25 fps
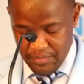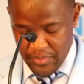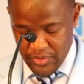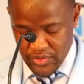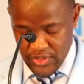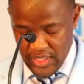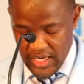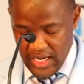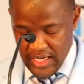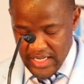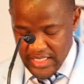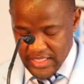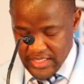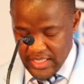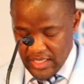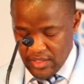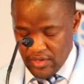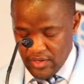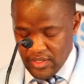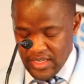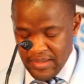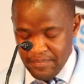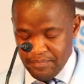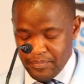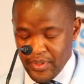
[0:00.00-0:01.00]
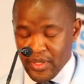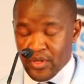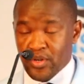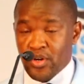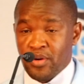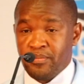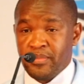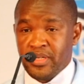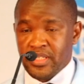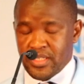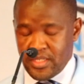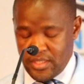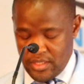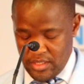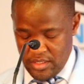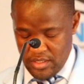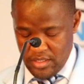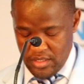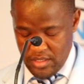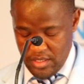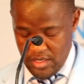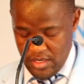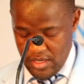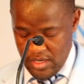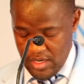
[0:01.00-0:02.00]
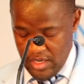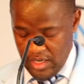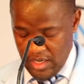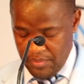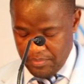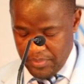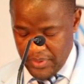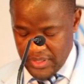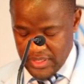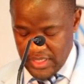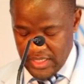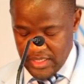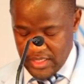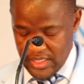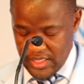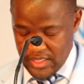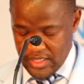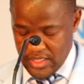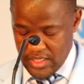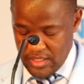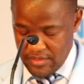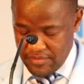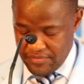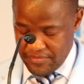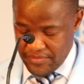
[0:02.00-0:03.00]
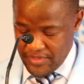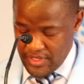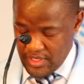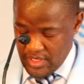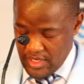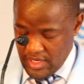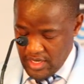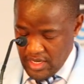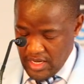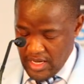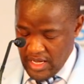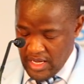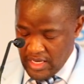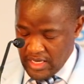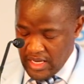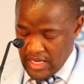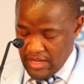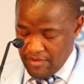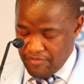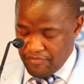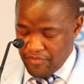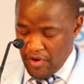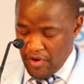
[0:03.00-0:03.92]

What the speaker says: Botswana National Olympic Committee representative, and a